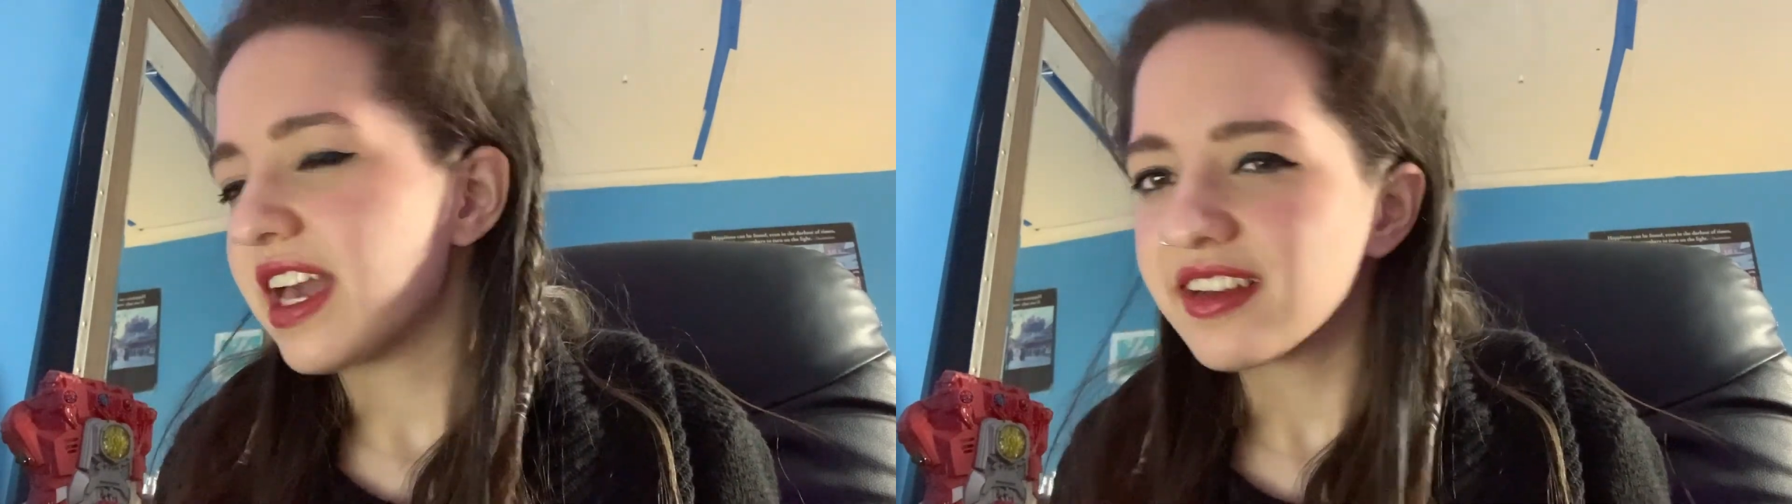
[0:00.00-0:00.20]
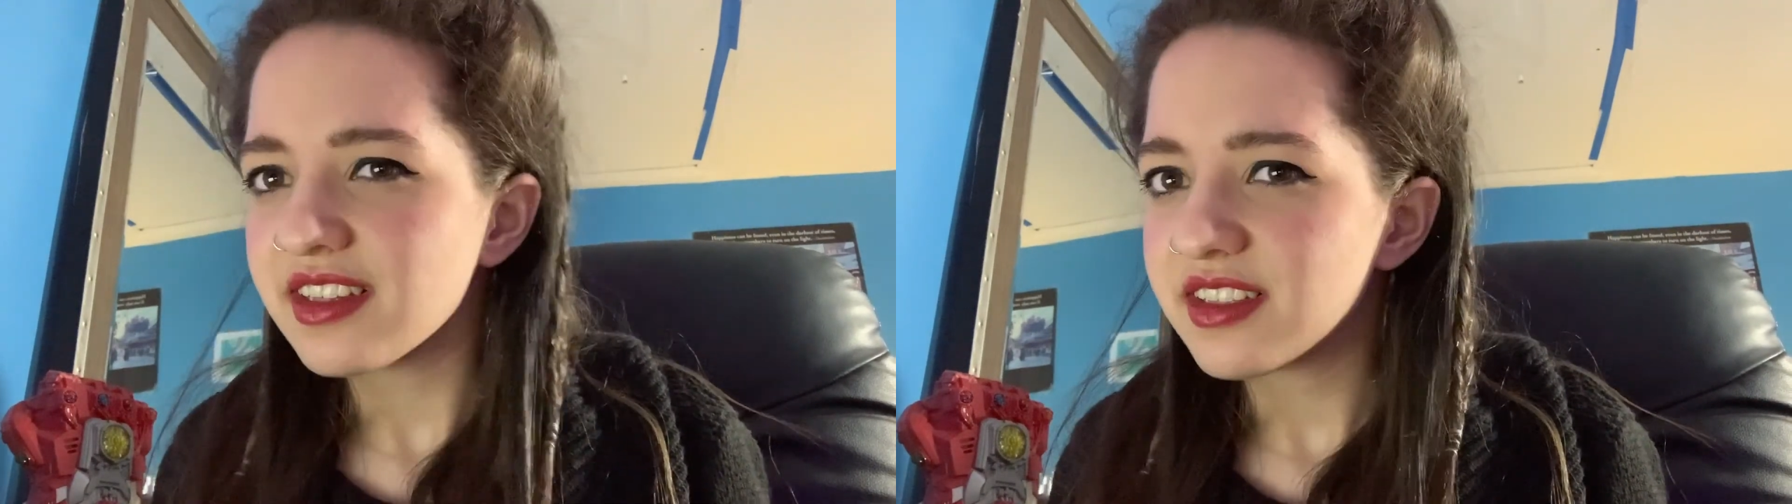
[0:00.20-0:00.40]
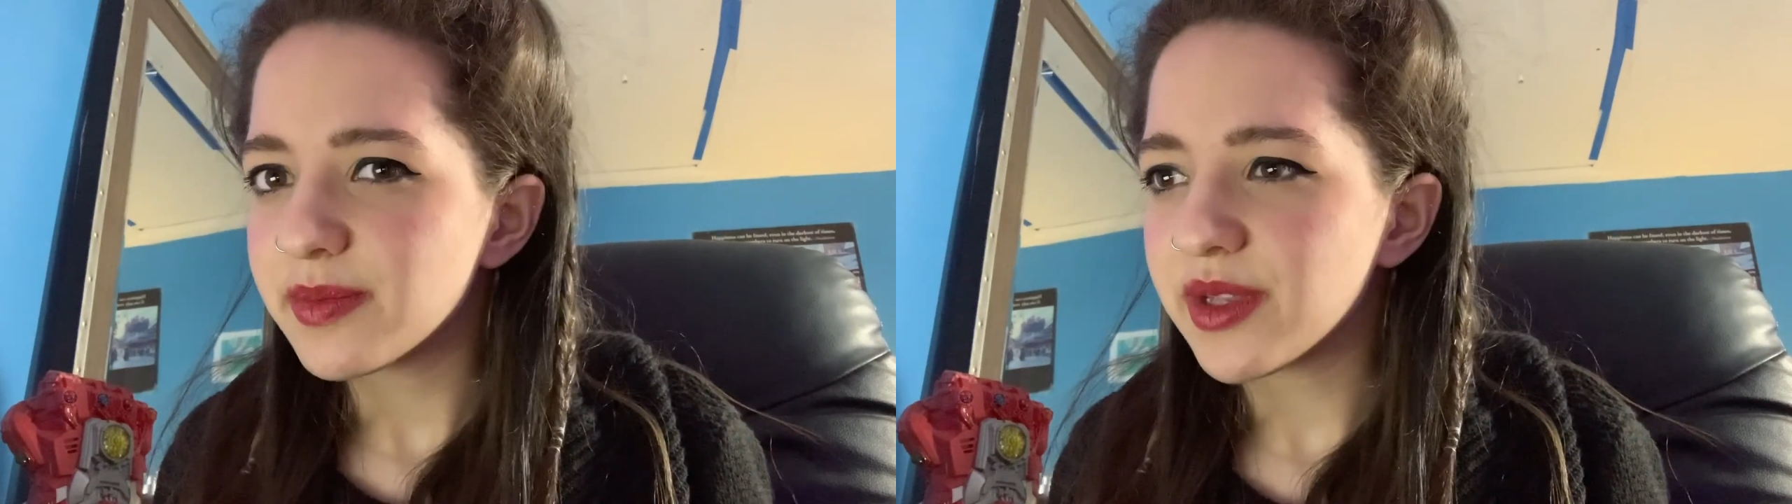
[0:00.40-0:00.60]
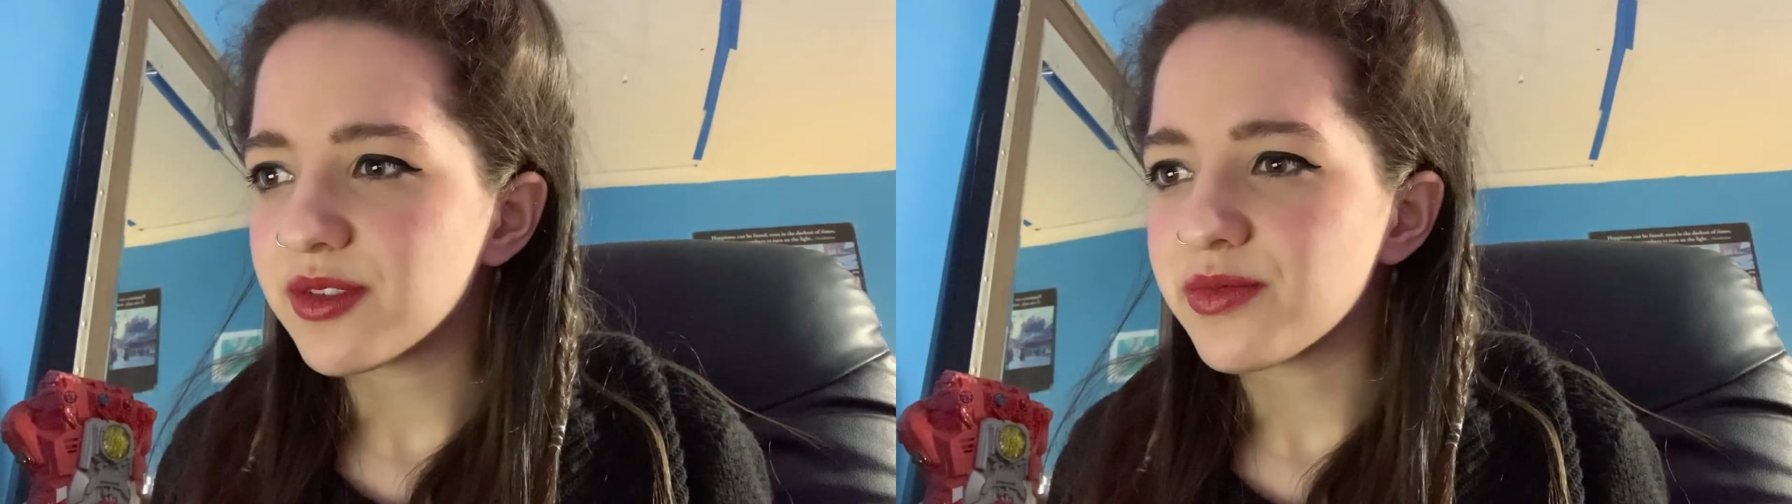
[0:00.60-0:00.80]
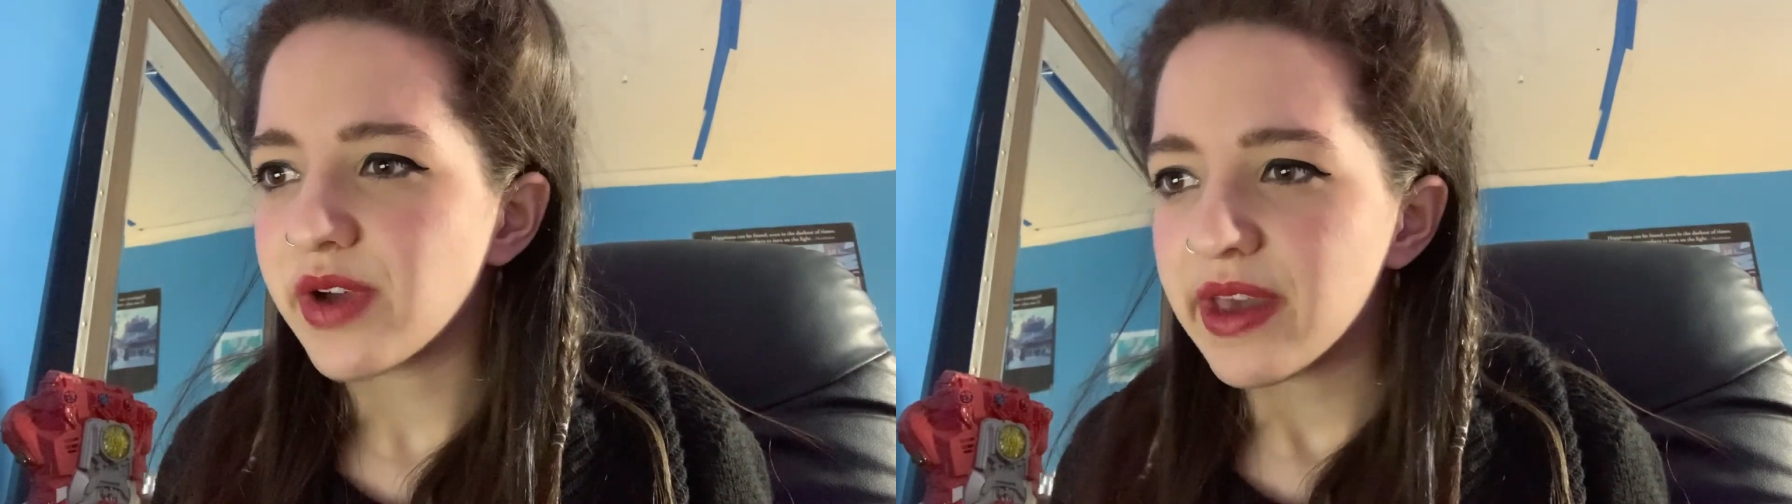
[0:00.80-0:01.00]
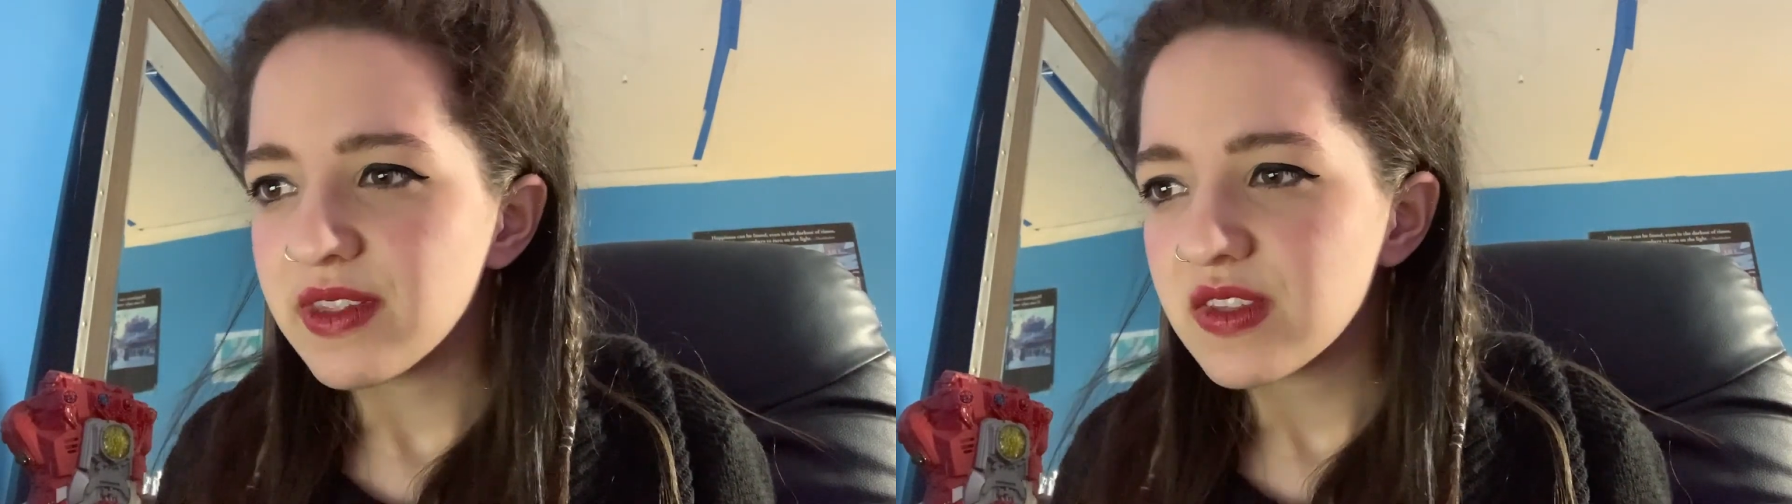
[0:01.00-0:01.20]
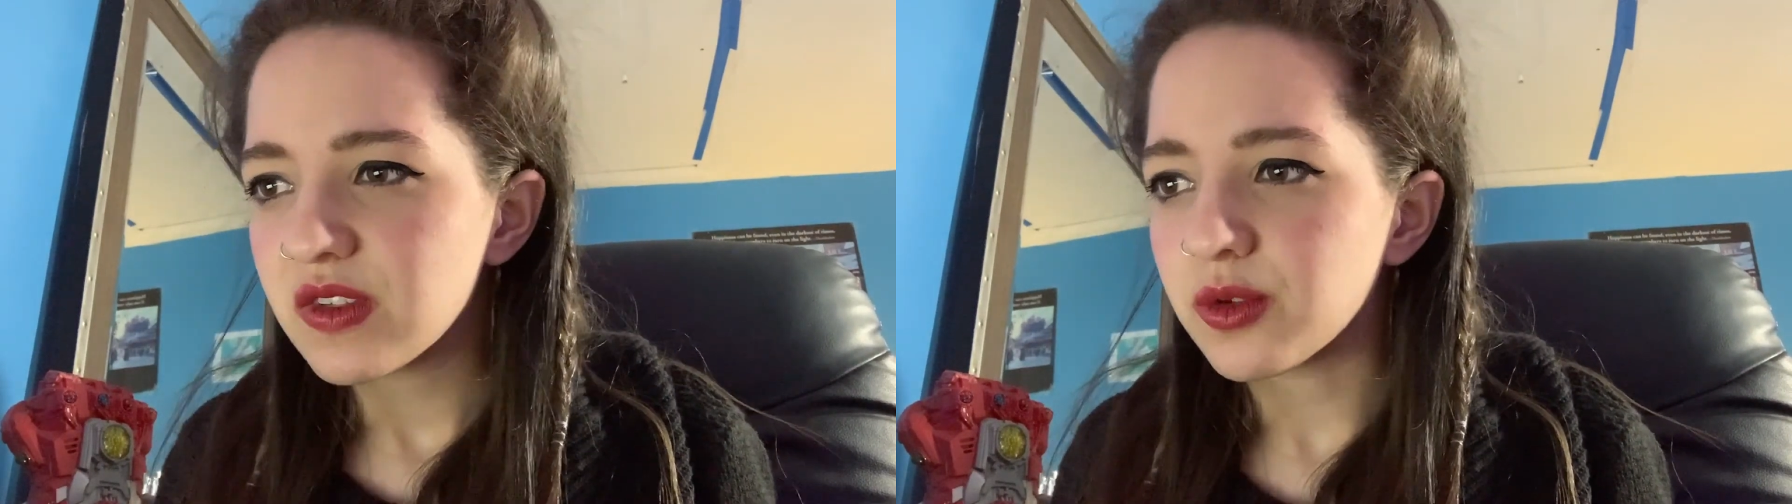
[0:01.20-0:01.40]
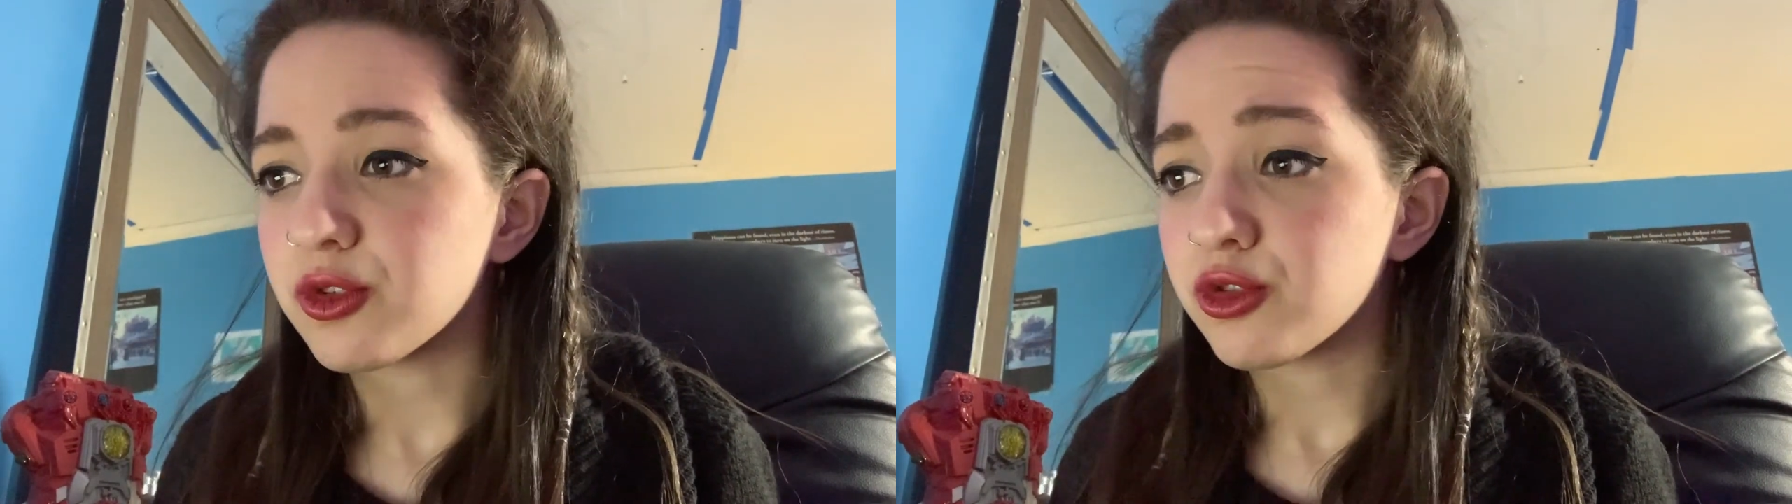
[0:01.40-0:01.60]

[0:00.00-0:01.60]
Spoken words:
excess amounts of violence or